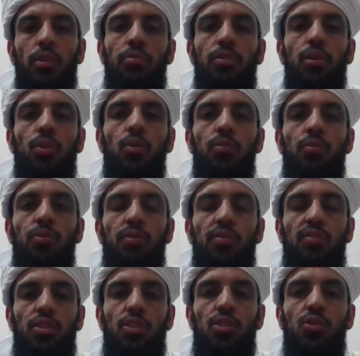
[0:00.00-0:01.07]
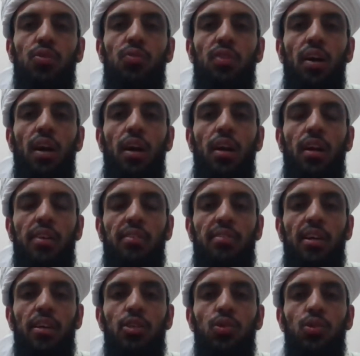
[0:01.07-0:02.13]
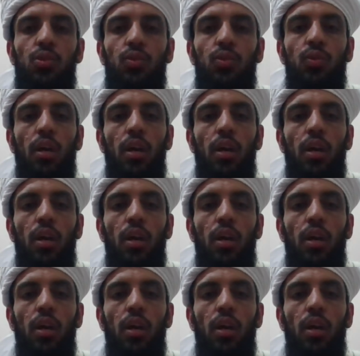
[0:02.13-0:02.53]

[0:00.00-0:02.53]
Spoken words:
the good first issues are assigned to you,